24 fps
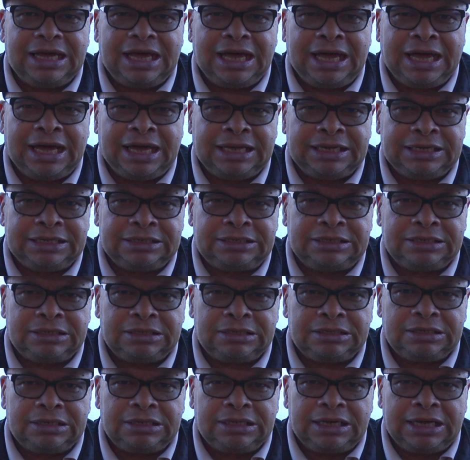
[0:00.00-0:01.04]
And
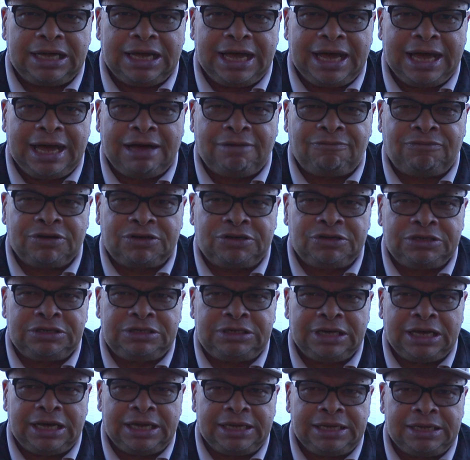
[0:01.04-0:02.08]
have a good
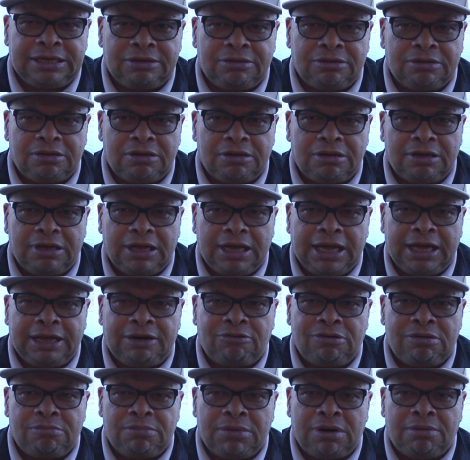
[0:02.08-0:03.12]
day.
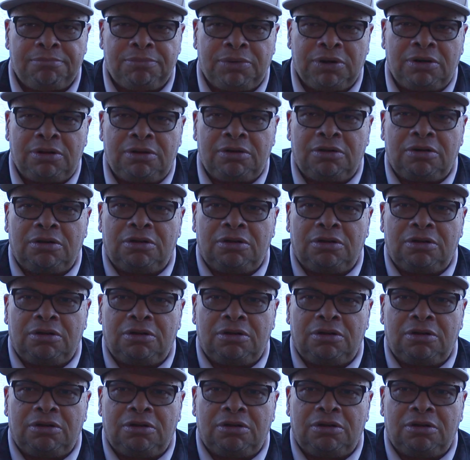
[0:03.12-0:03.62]
And remember,